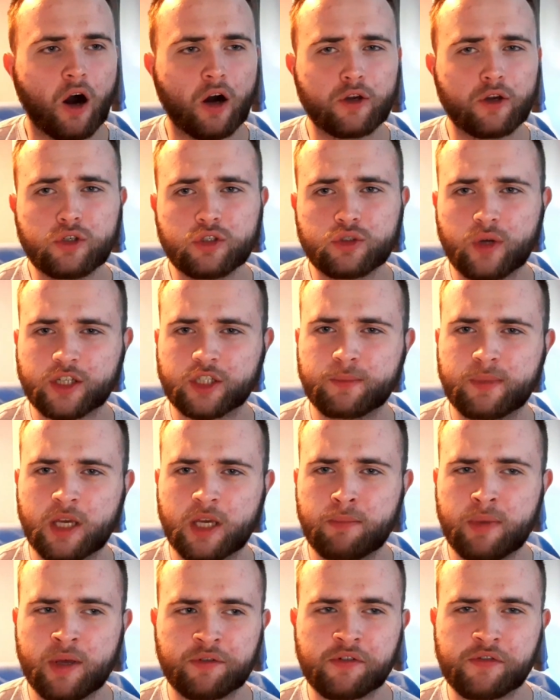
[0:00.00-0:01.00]
used to actually be a
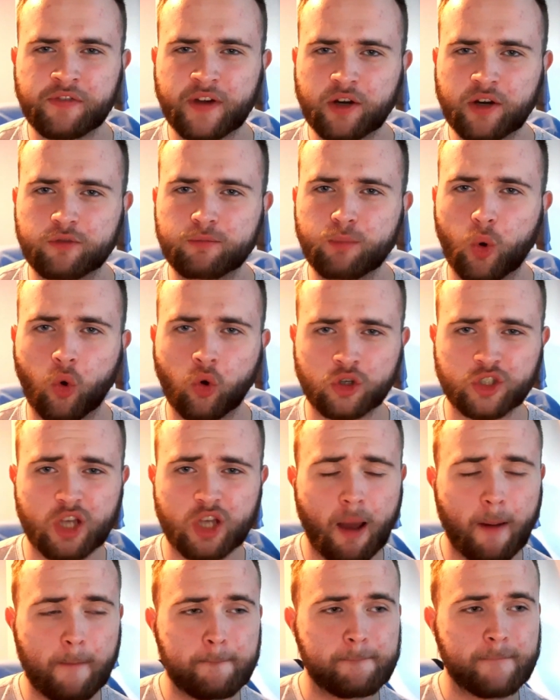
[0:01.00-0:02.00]
bit of a fan of Morgz
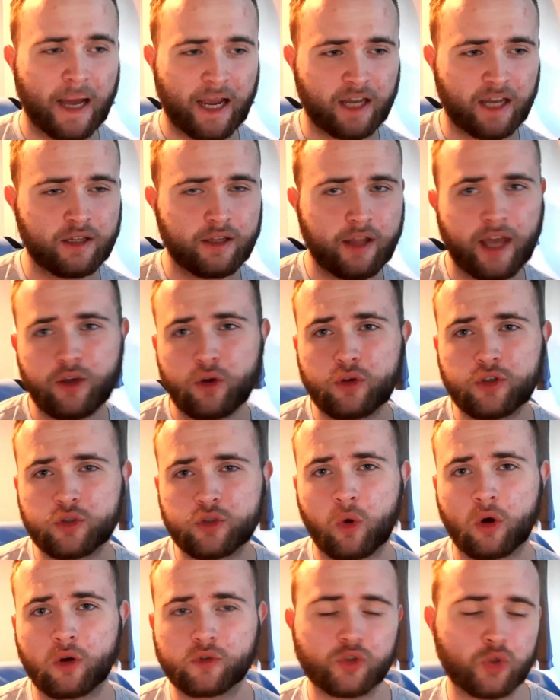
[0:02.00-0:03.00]
back in the day. I used to
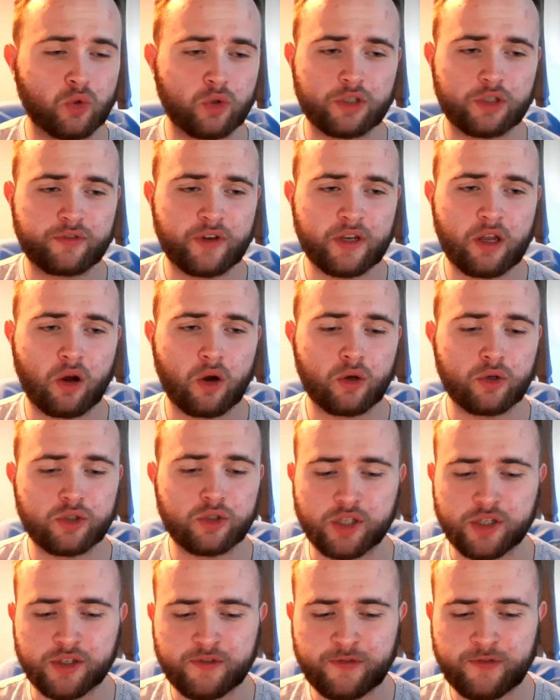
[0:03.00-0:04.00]
watch all his videos,
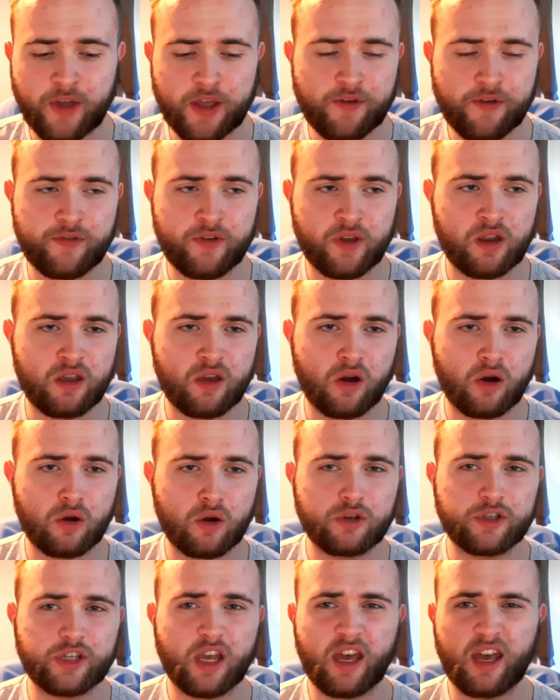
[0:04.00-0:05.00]
his FIFA
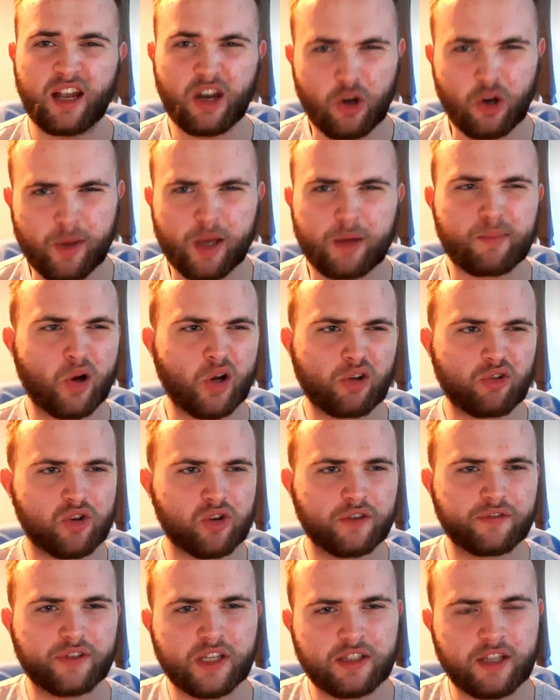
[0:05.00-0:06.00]
videos, a little bit of
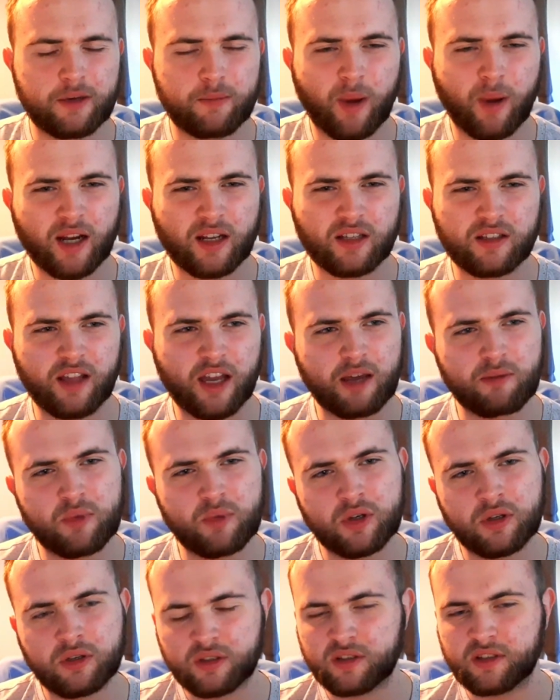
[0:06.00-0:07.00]
Minecraft that he did back in the day,
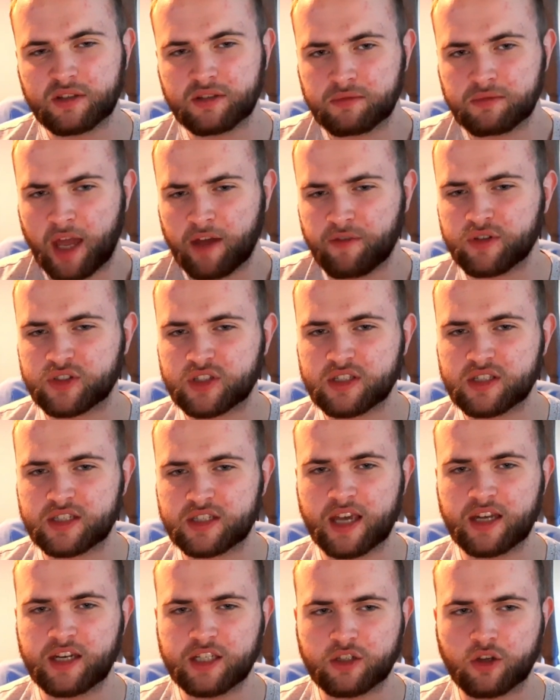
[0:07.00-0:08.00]
but ever since
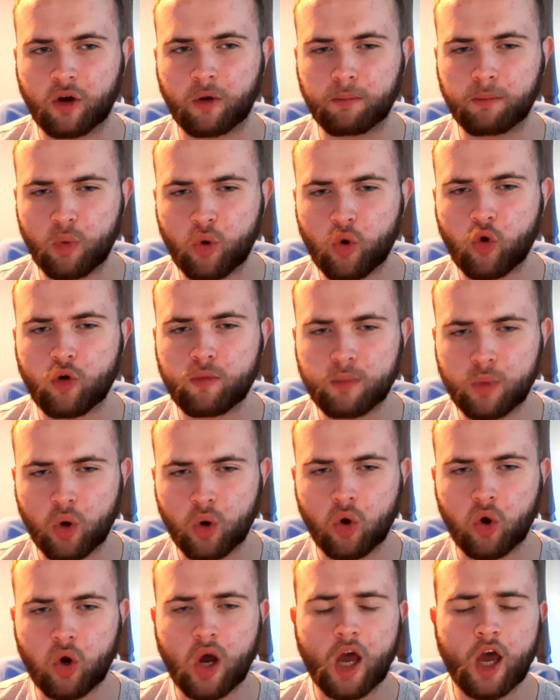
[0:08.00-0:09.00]
then he's got more and
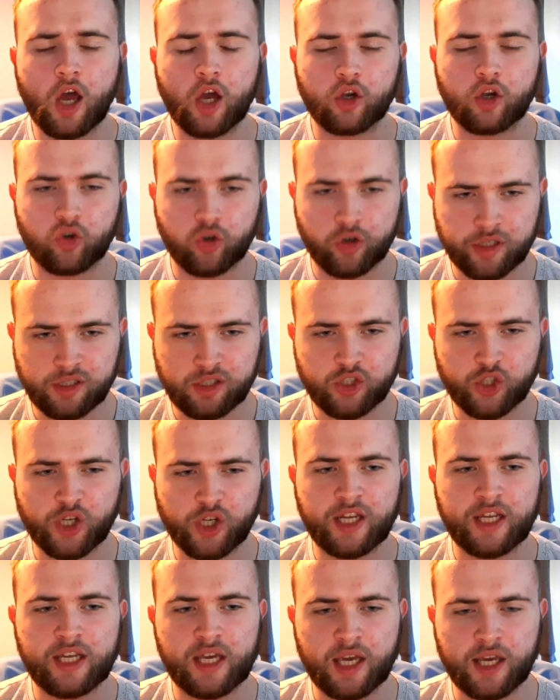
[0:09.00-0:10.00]
more
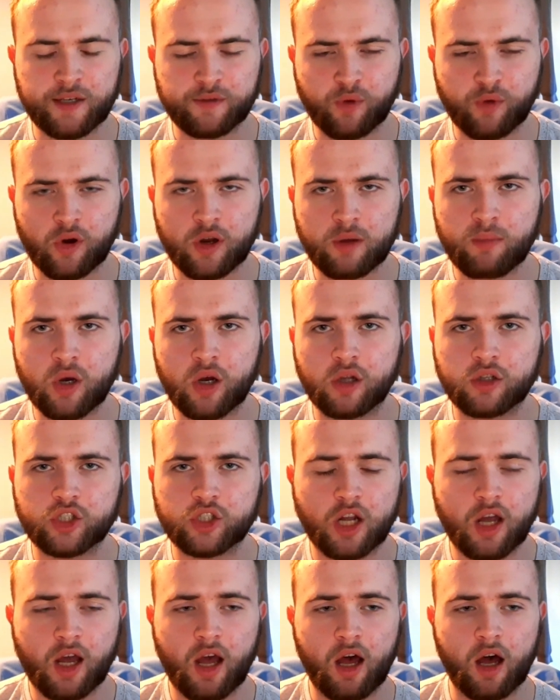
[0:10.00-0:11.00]
cringy. He's very much
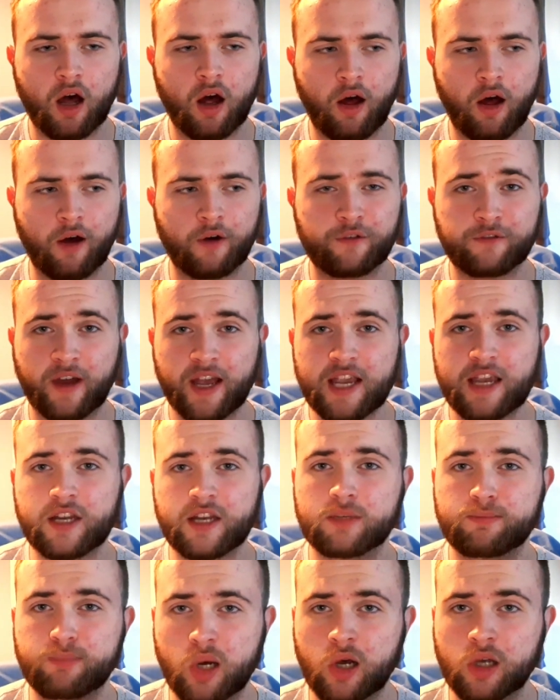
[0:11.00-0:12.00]
faking
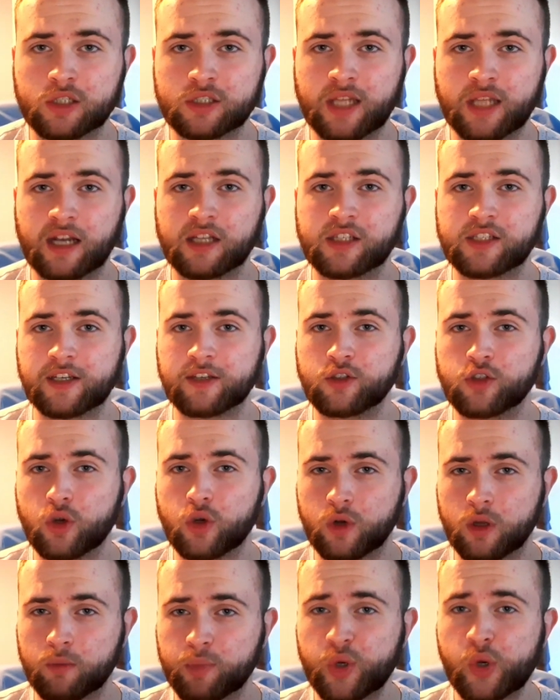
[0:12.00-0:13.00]
his personality and
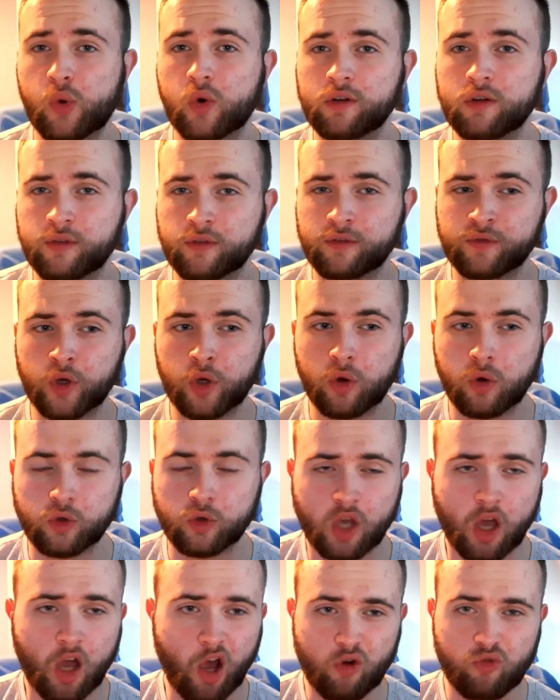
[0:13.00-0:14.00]
doing it purely for views
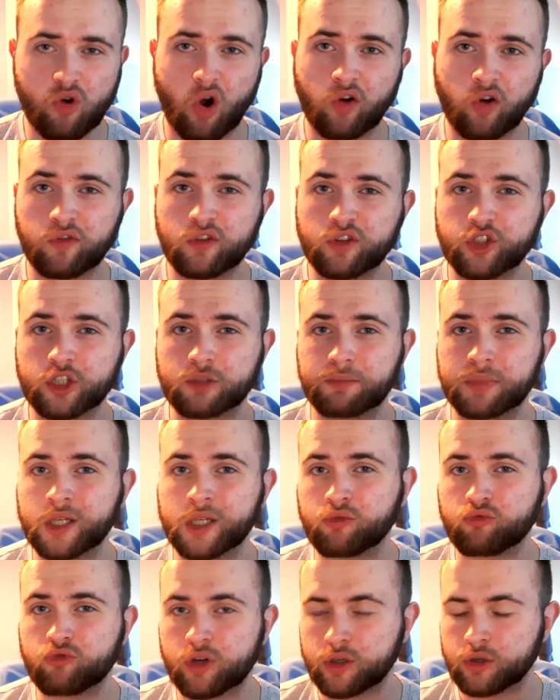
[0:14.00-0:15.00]
rather than just
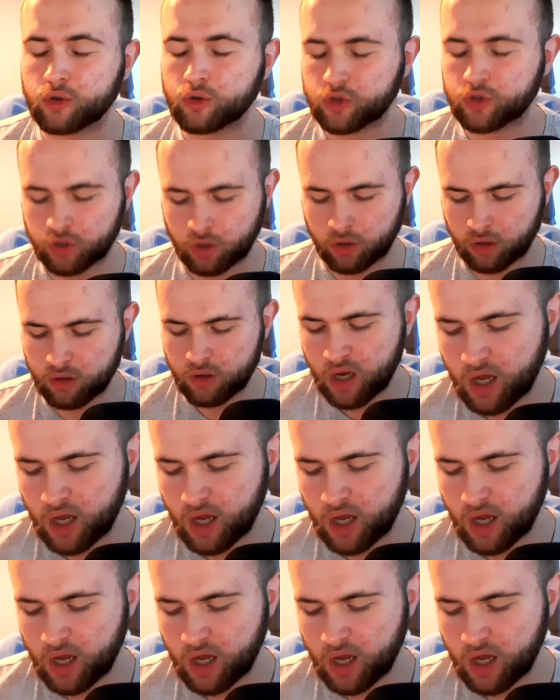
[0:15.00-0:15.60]
being real, so